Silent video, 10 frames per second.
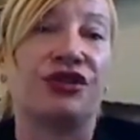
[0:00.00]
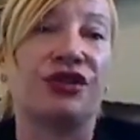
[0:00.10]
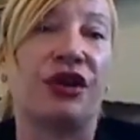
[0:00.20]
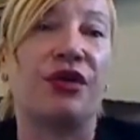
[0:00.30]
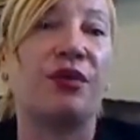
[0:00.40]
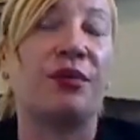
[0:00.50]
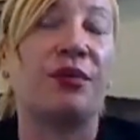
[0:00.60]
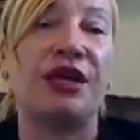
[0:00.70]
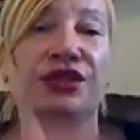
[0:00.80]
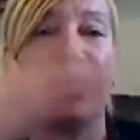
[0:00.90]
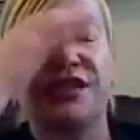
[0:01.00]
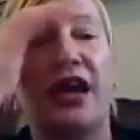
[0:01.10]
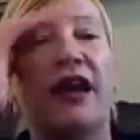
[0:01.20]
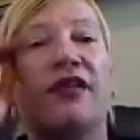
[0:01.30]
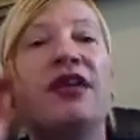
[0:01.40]
So it would be just
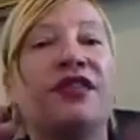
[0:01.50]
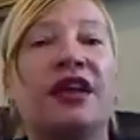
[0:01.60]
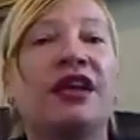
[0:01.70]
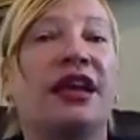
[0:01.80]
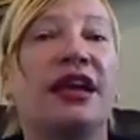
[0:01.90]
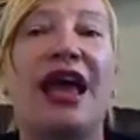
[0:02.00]
everything, and